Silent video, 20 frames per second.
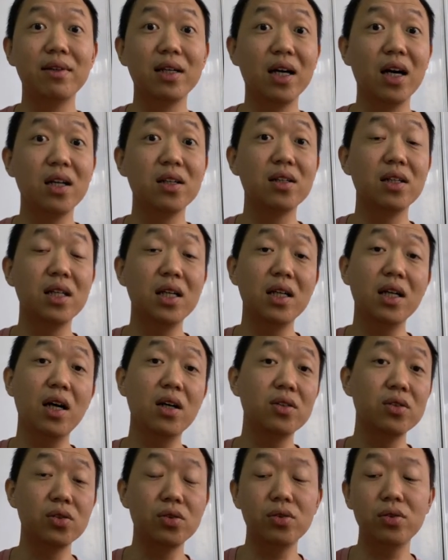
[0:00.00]
They gotta learn how
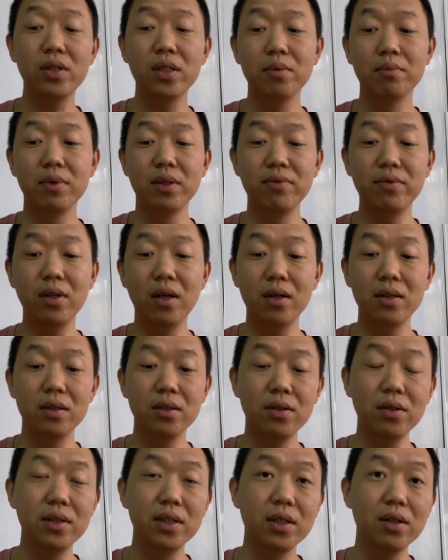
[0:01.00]
to swim. If not,
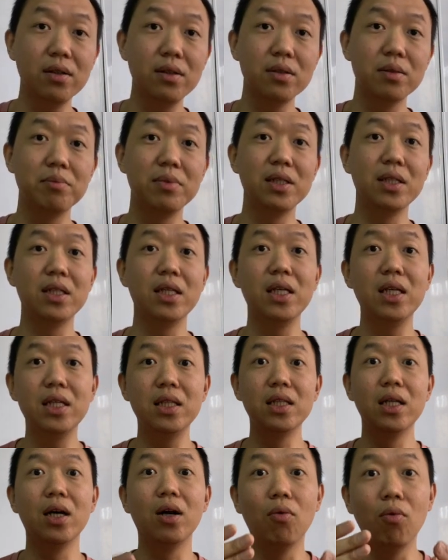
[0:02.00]
you know, they're gonna be
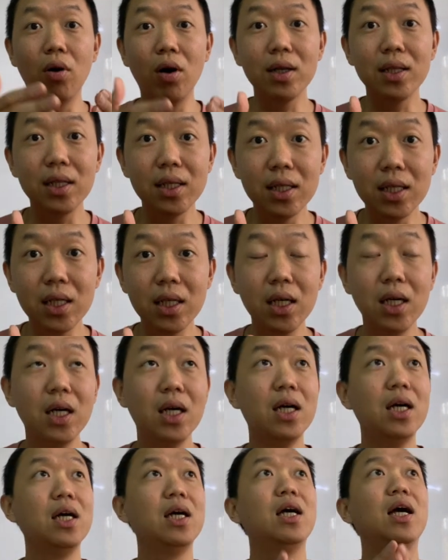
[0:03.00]
in the water
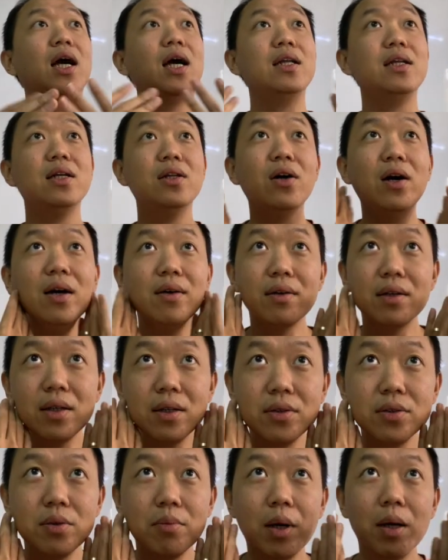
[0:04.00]
and they don't have
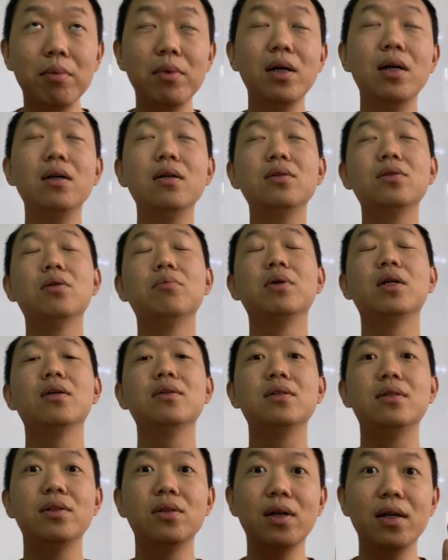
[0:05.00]
gills, remember? So
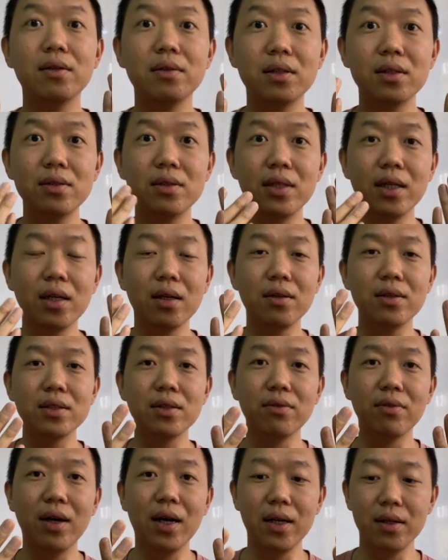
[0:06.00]
because they don't have gills, they cannot
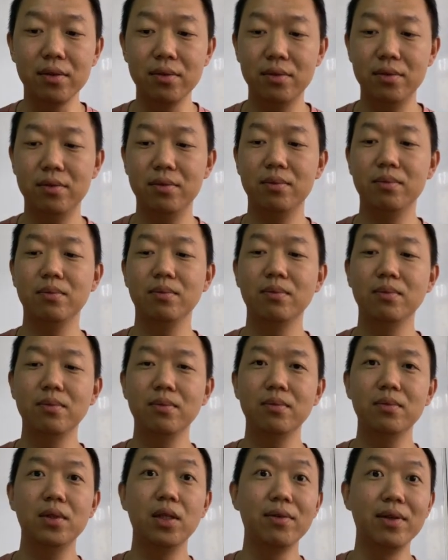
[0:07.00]
survive.
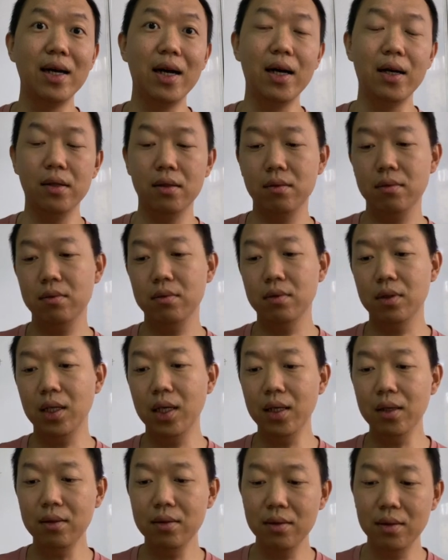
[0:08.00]
They'll die.
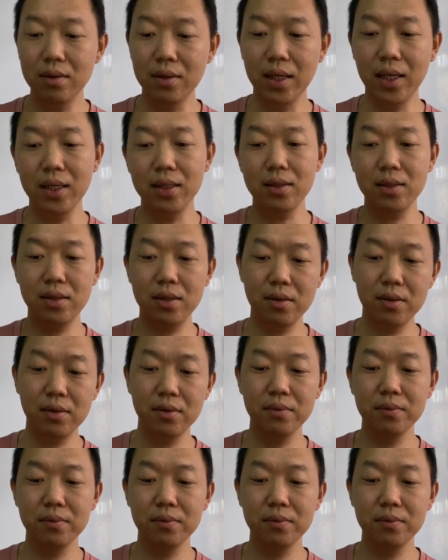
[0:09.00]
Okay, next.